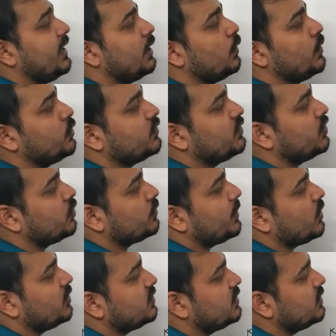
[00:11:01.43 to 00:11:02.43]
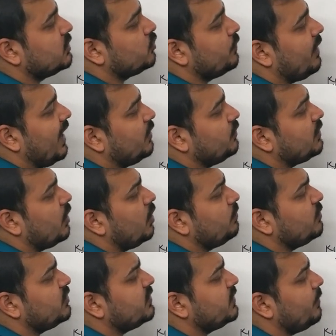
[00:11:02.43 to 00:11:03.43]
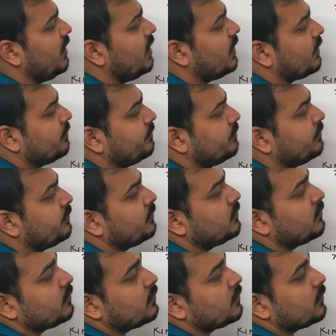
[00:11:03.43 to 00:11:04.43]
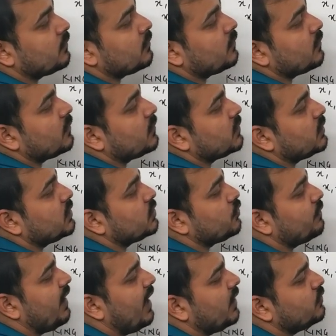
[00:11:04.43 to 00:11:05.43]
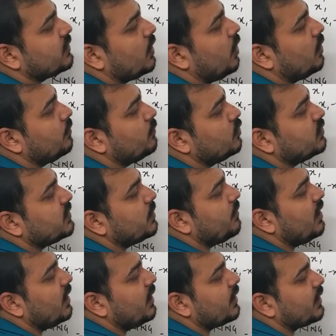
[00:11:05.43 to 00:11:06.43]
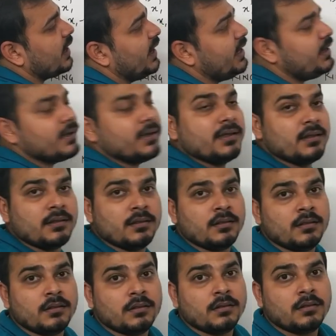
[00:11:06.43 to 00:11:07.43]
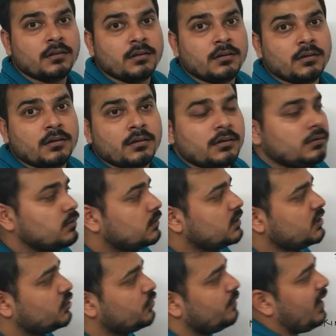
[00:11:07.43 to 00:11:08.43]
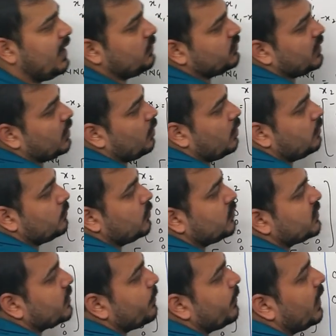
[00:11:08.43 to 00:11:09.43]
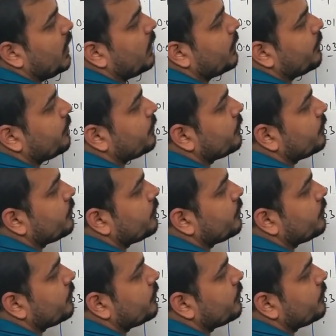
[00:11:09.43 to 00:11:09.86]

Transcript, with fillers: equal to zeros, because these two values are almost similar. These two values are almost similar, right? These two values are almost similar.